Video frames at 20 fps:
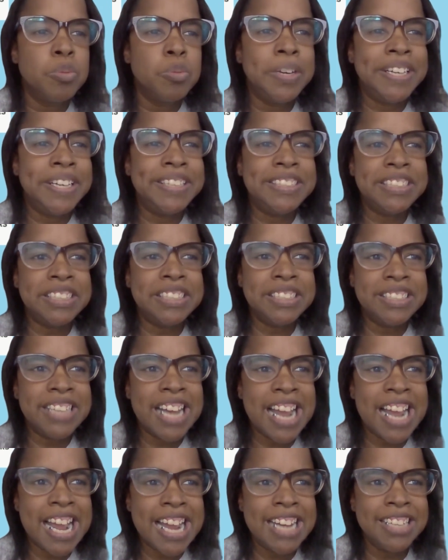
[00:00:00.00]
We just
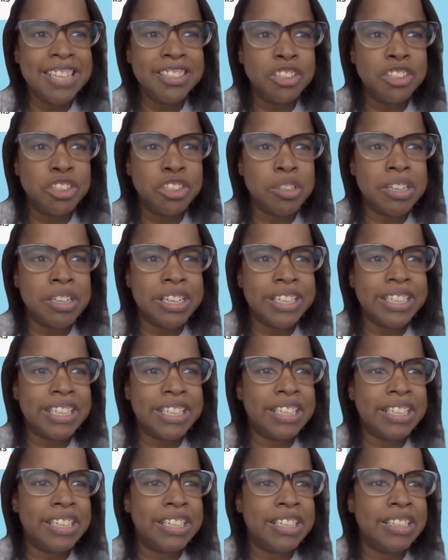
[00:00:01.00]
had a
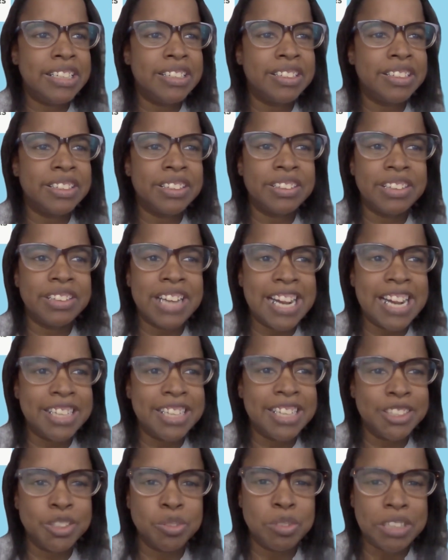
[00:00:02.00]
training
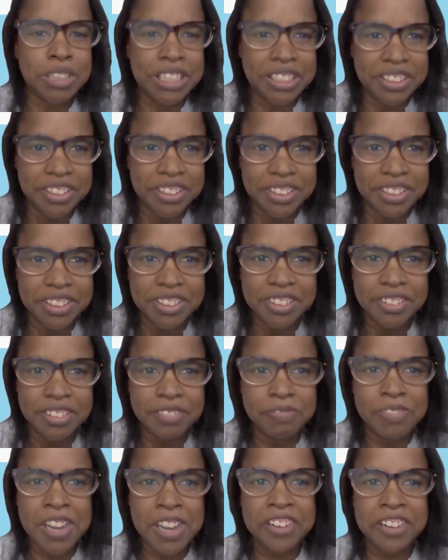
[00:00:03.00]
last week.
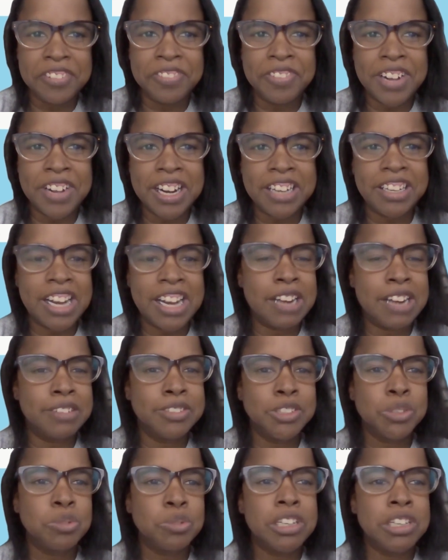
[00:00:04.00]
Matter of fact, I
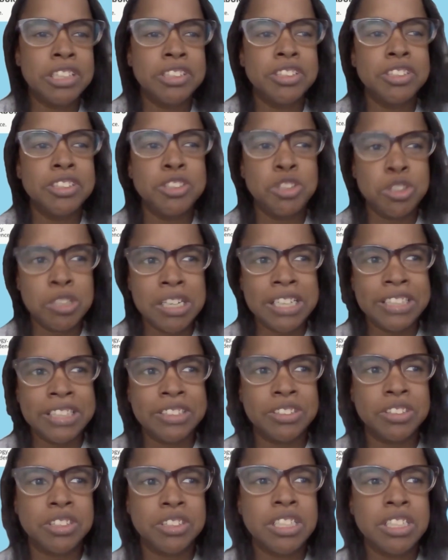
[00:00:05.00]
was one of the
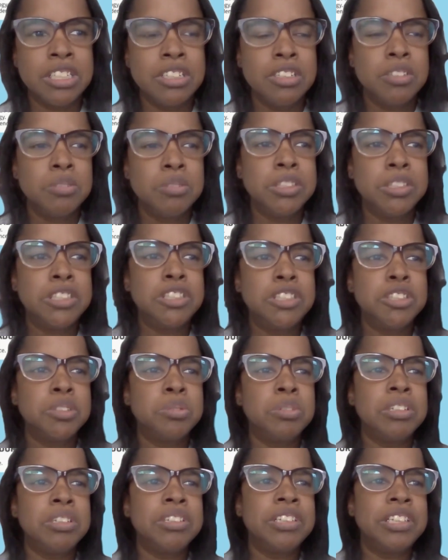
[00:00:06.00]
trainers, which
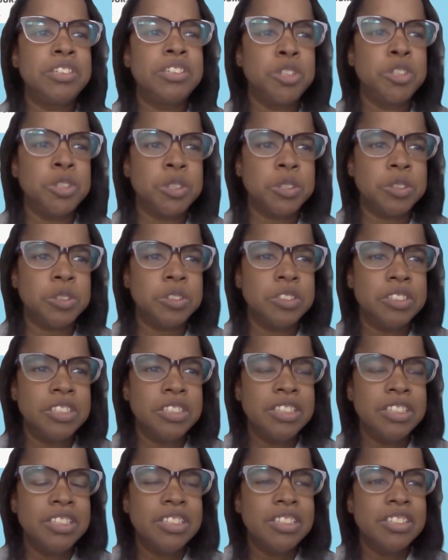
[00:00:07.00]
is really cool.
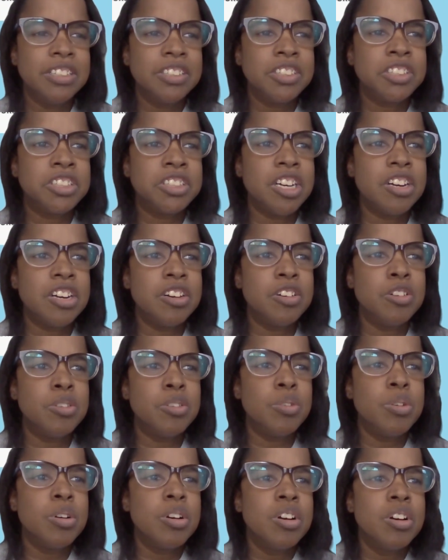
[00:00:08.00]

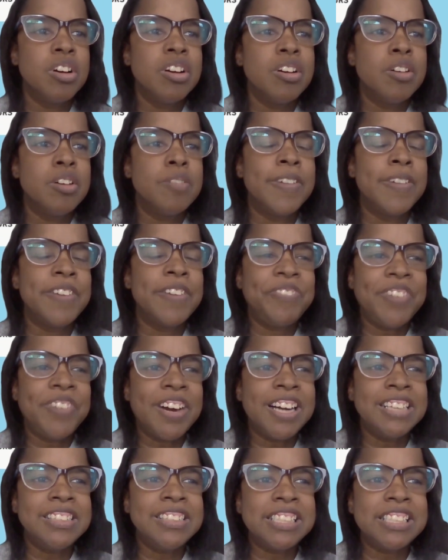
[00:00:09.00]
So with
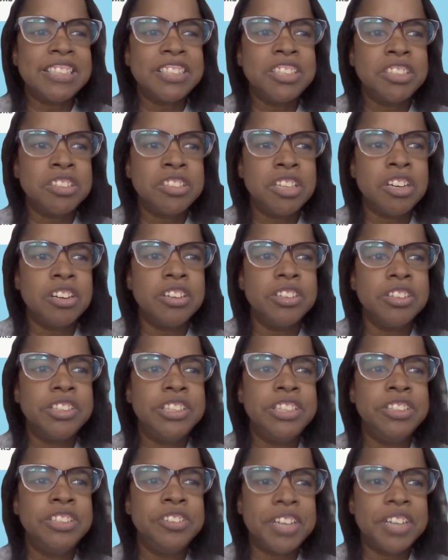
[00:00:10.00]
Project STIR,
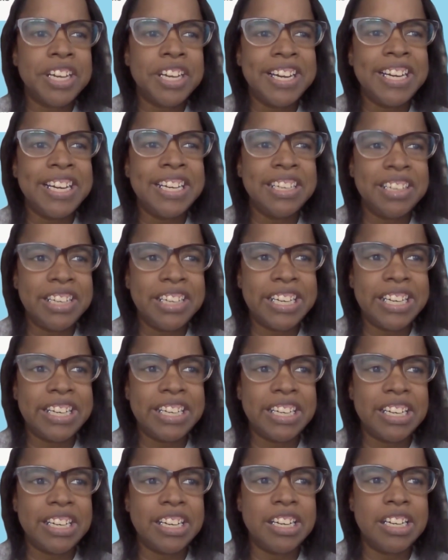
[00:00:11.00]
you can
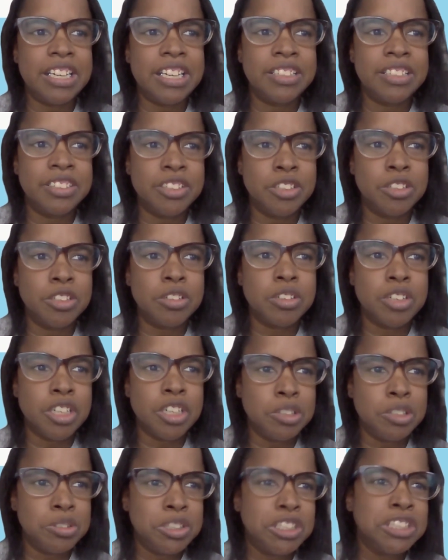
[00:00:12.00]
get other
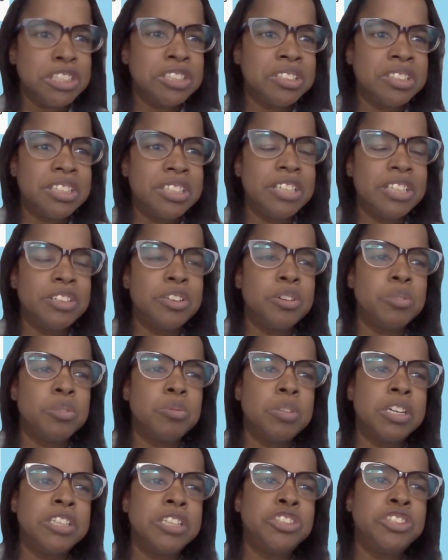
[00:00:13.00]
coaches than the
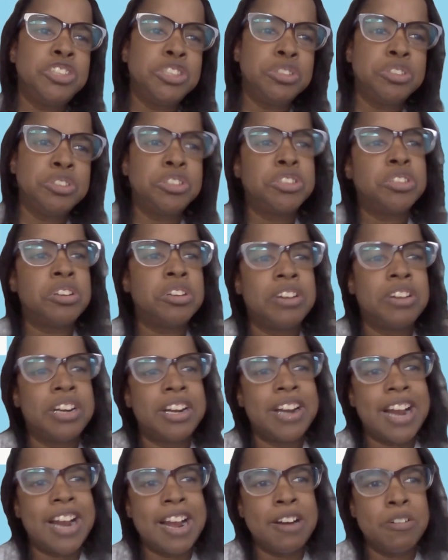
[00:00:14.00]
ones you
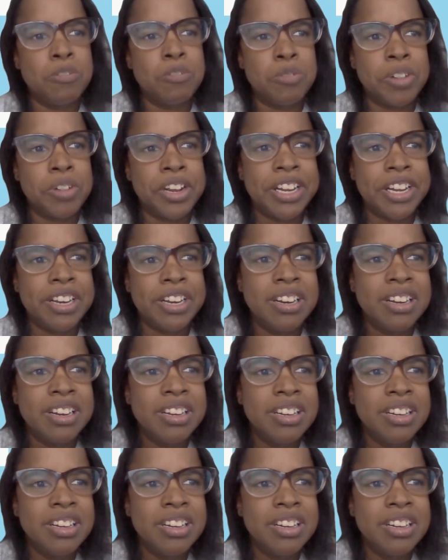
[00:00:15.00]
started out with.